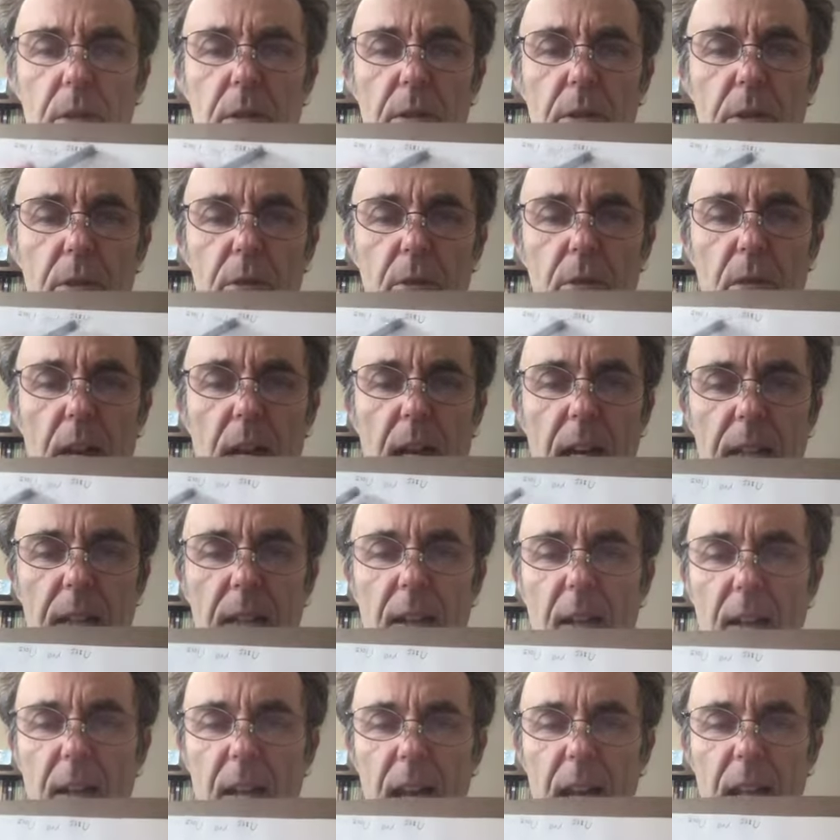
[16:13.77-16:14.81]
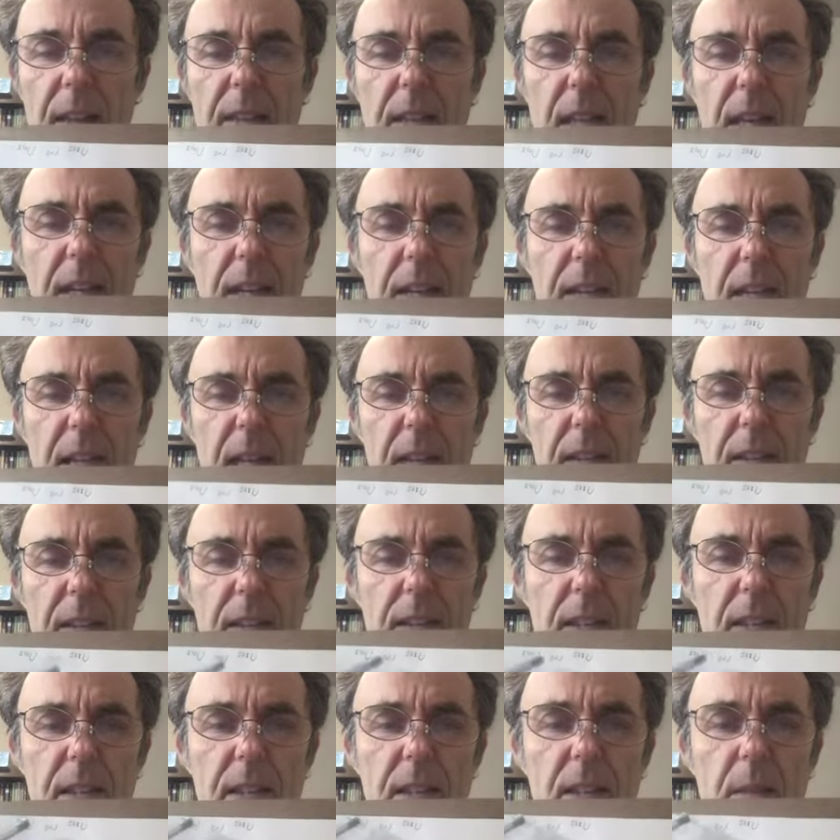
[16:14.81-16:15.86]
neutron and take it out of the
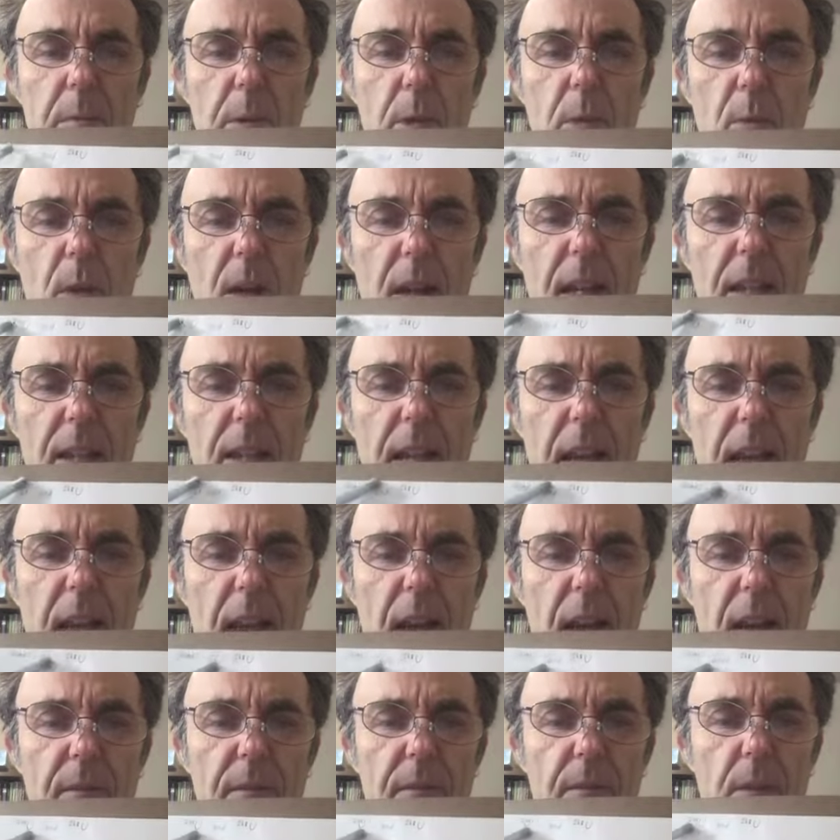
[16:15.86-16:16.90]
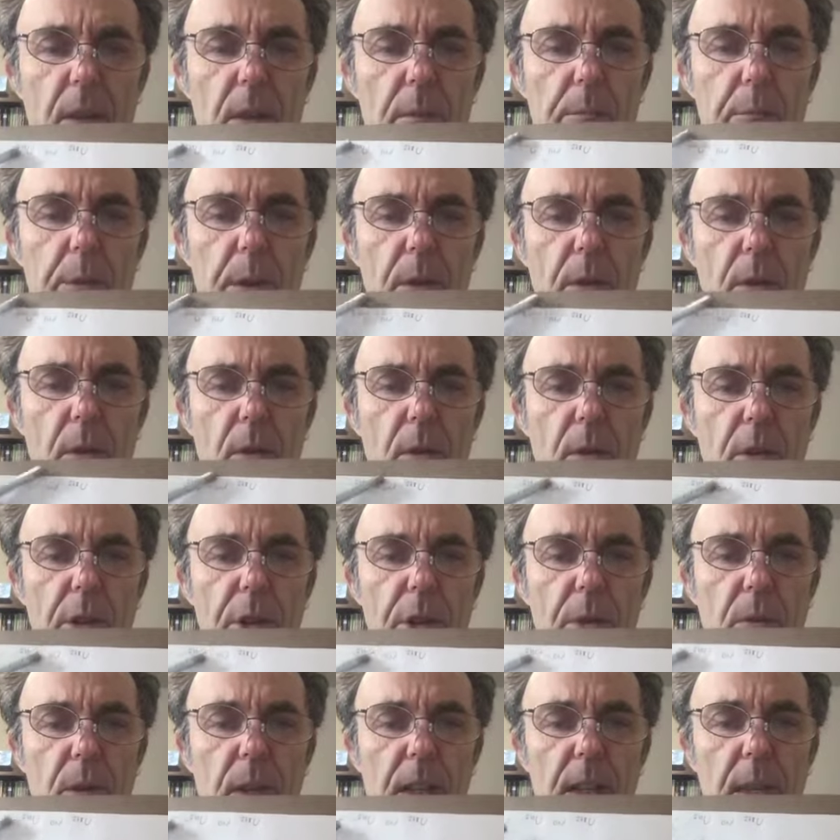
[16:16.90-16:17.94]
system. You wanted to have pure
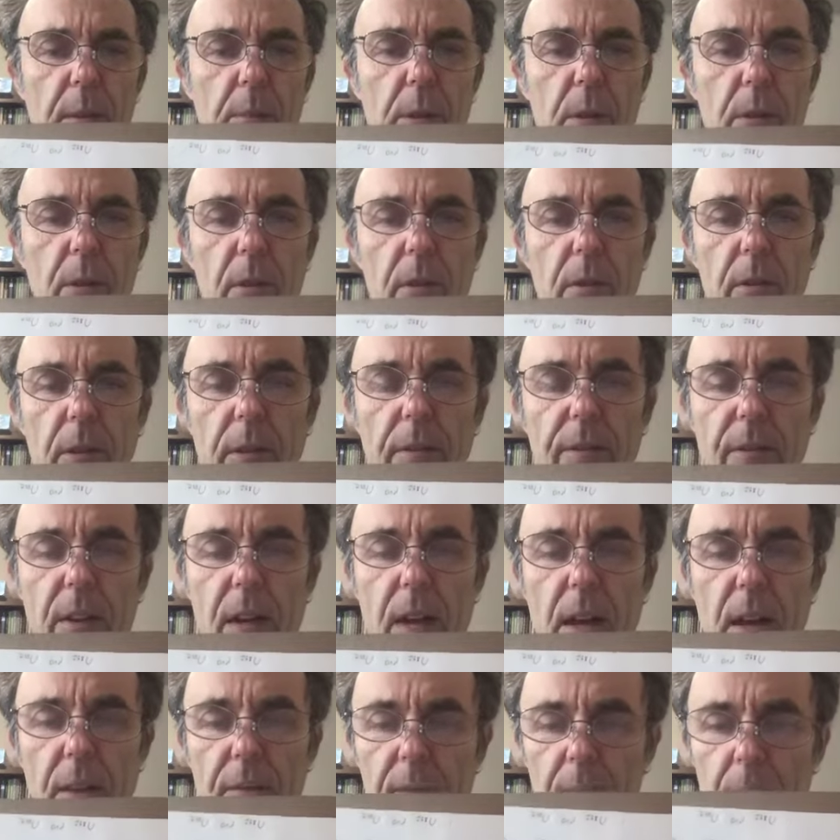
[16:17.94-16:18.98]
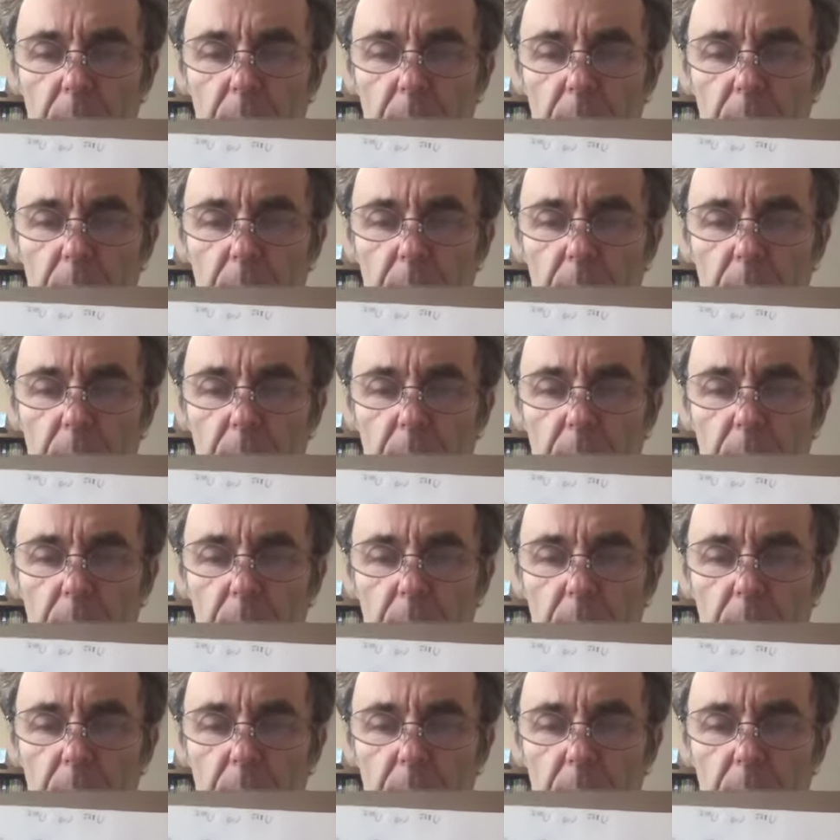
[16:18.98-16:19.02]
uranium-235.